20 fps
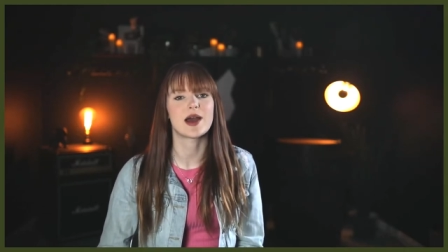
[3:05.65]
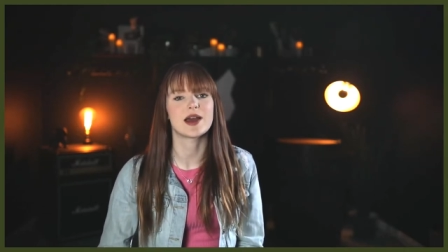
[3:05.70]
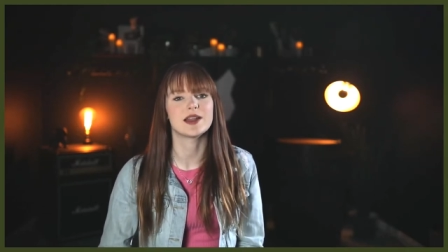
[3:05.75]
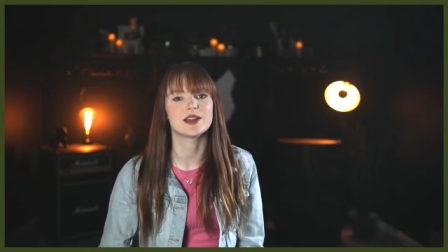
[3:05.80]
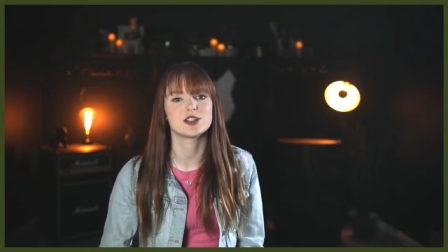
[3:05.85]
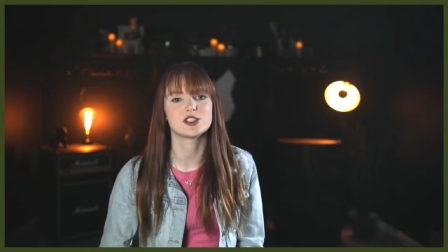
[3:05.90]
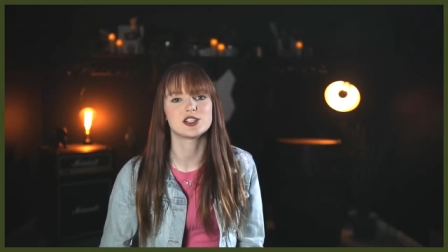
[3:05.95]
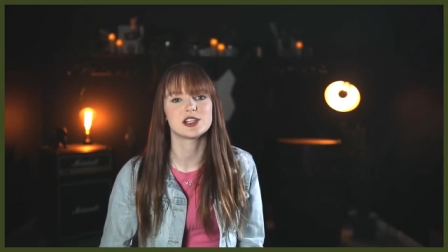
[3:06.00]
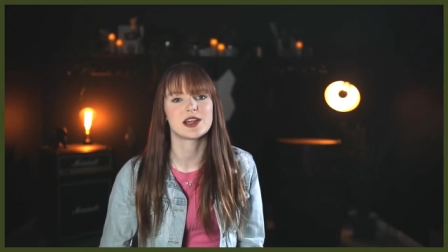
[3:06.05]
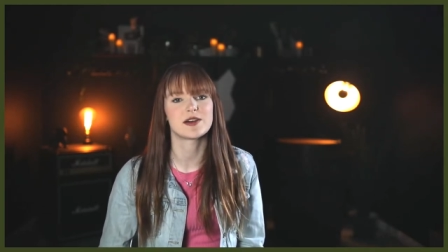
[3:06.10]

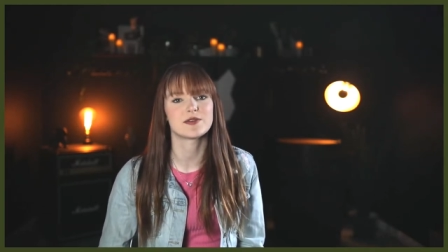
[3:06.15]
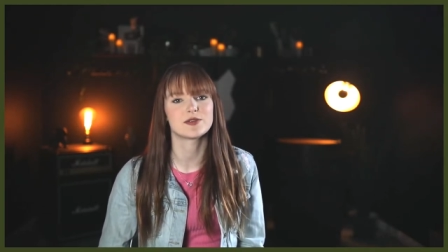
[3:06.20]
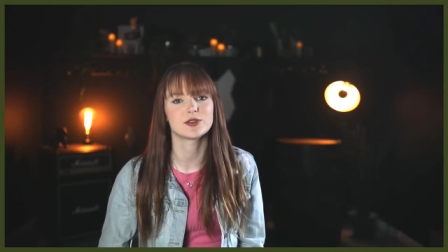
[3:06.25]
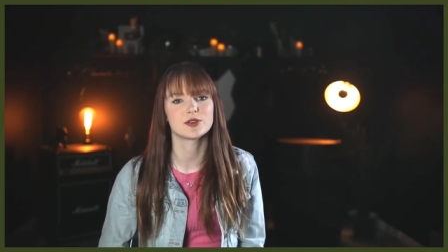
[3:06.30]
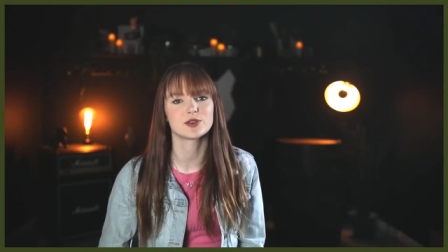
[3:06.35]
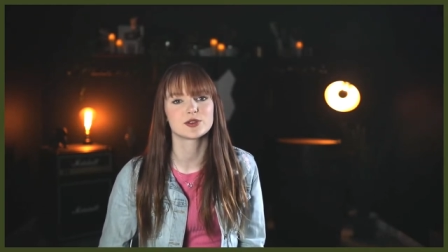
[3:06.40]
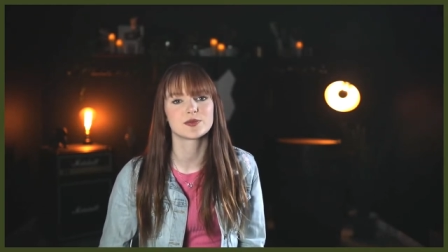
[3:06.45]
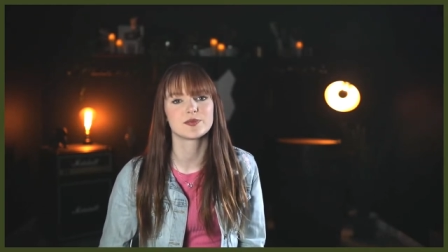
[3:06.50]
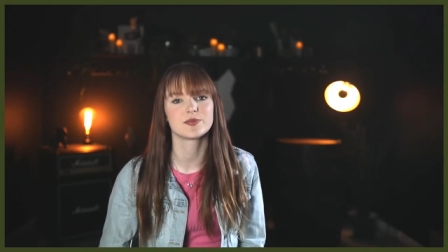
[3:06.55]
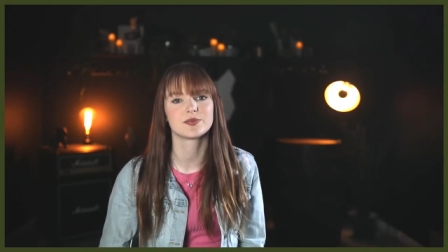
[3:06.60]
energy
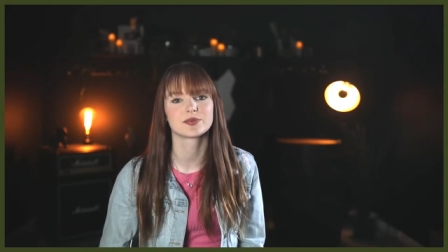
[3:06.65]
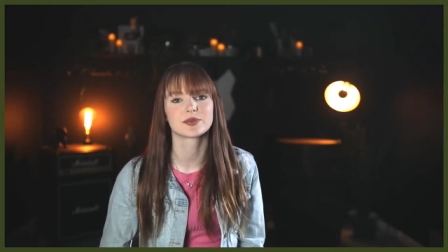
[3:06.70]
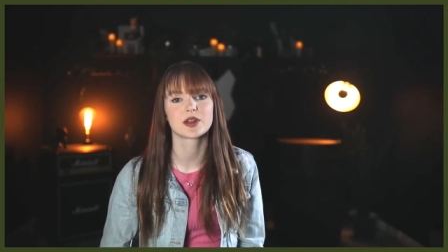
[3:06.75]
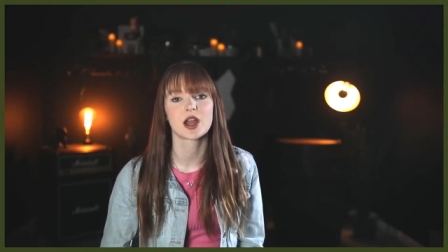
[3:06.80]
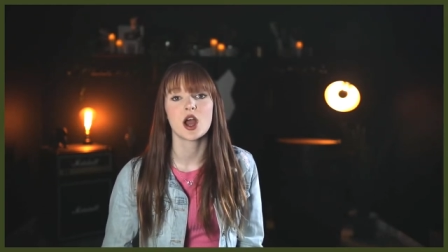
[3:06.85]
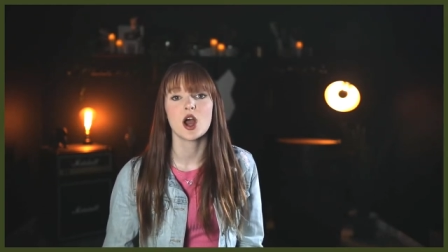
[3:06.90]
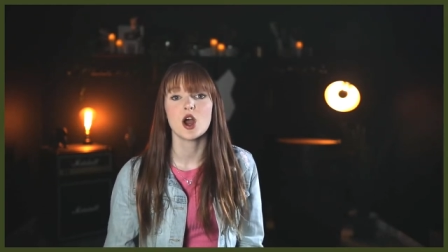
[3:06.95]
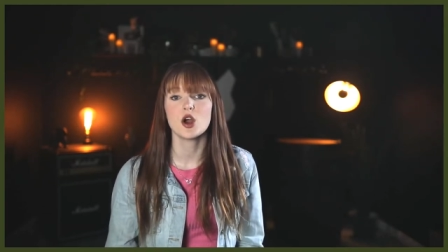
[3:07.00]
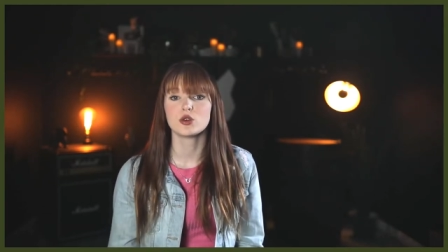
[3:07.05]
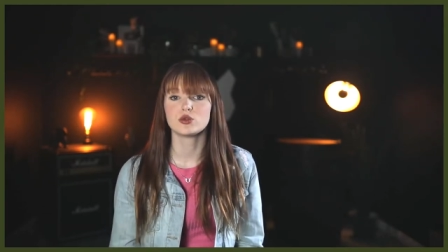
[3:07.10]
levels.
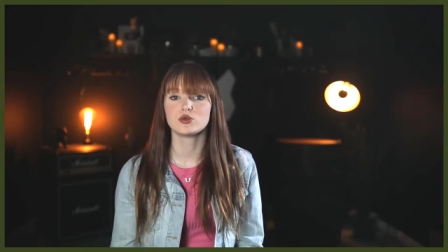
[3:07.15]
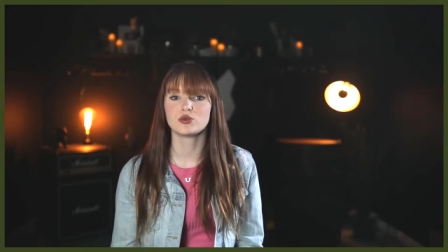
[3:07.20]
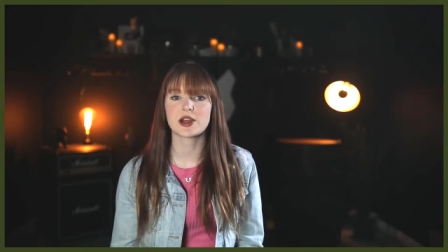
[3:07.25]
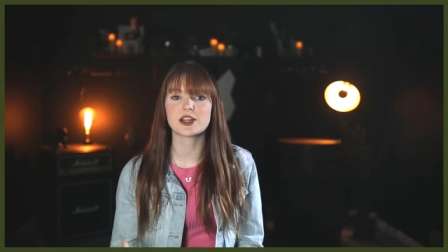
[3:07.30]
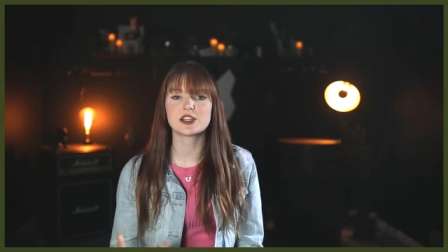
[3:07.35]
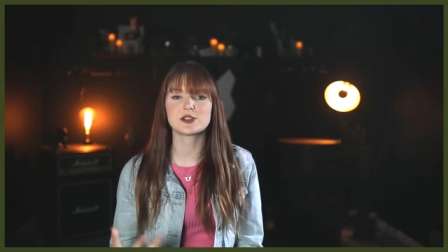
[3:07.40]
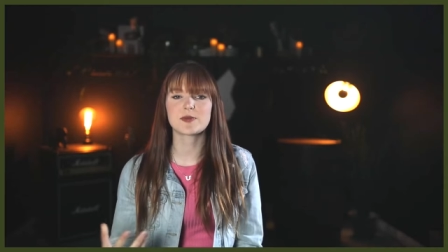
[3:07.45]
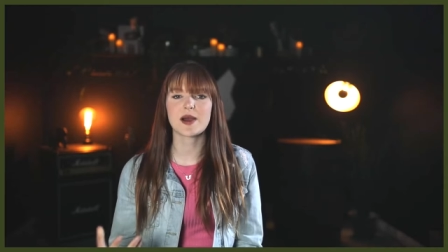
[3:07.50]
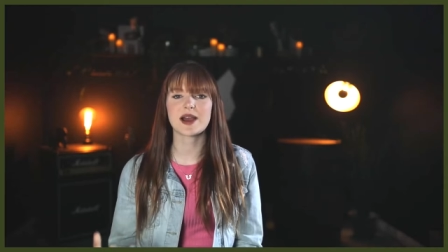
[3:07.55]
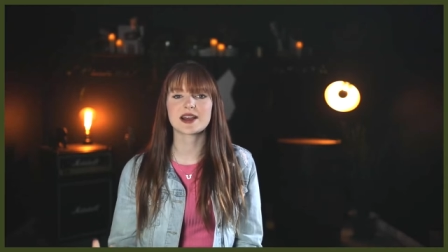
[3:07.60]

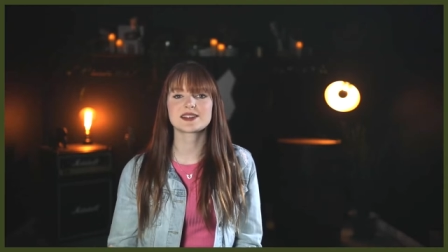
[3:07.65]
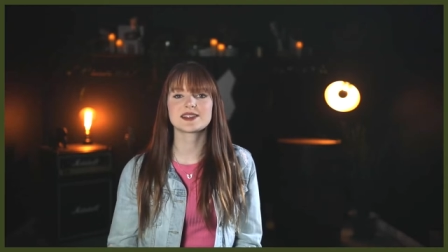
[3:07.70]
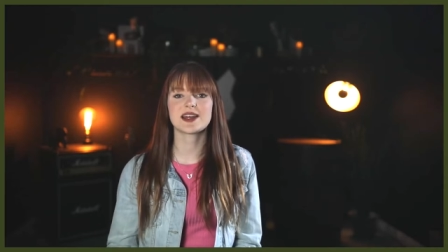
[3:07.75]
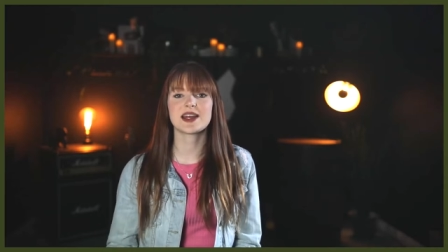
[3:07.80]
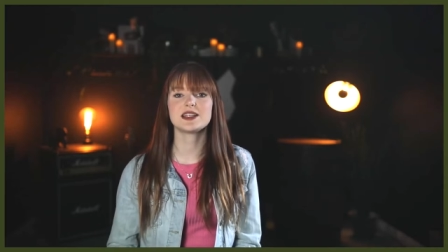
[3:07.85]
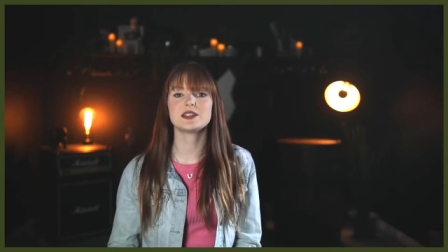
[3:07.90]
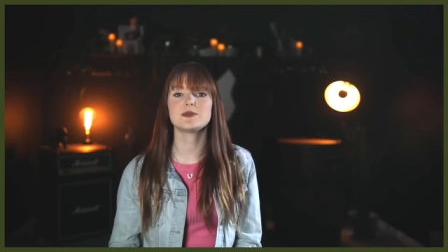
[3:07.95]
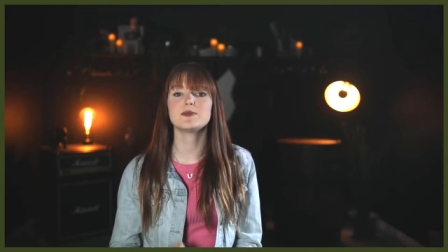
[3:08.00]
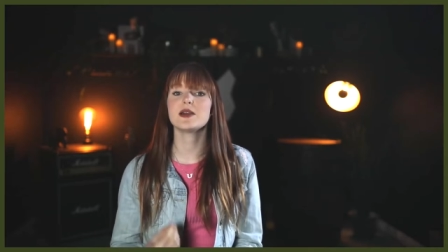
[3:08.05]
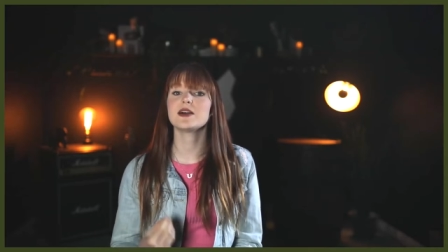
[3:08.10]
Ridgebacks
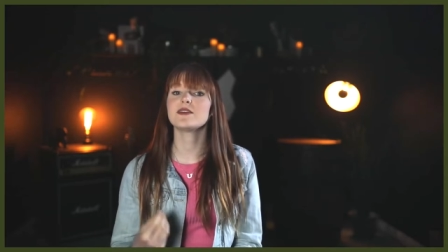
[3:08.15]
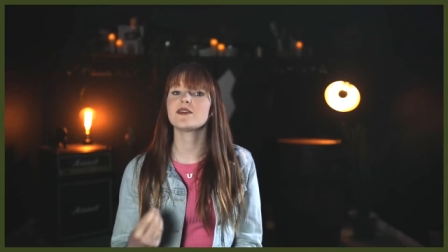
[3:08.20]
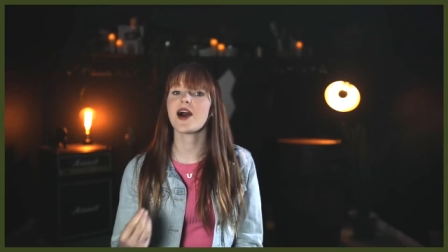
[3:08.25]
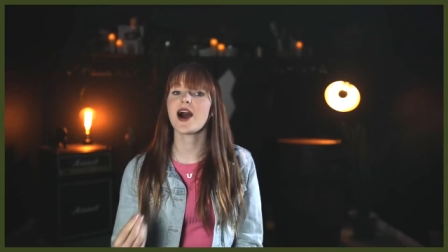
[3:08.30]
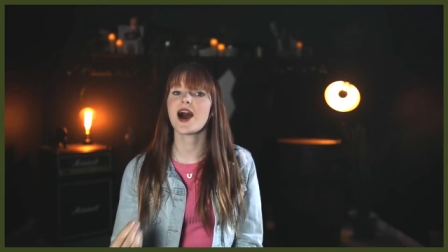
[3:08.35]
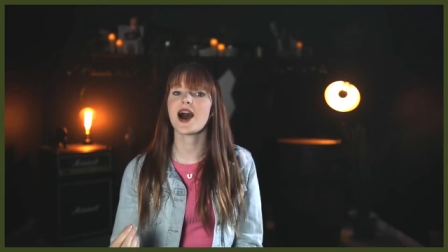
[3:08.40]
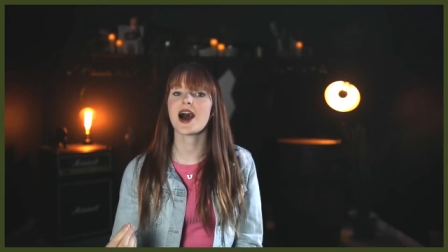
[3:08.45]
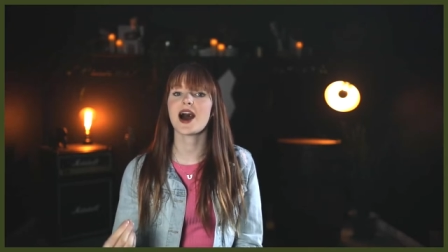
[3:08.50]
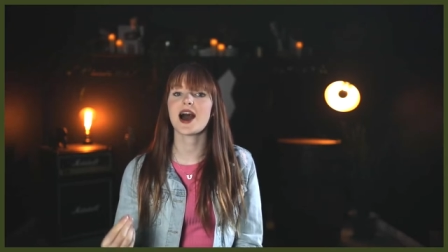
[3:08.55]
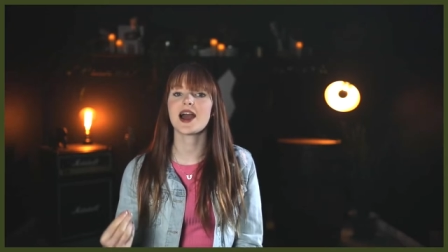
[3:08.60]
tend to be of a
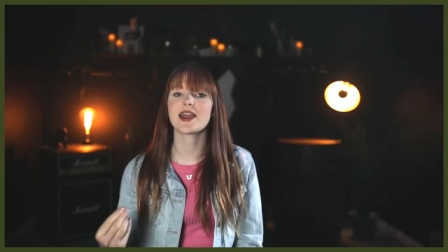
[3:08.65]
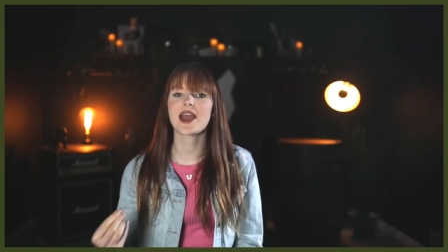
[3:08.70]
high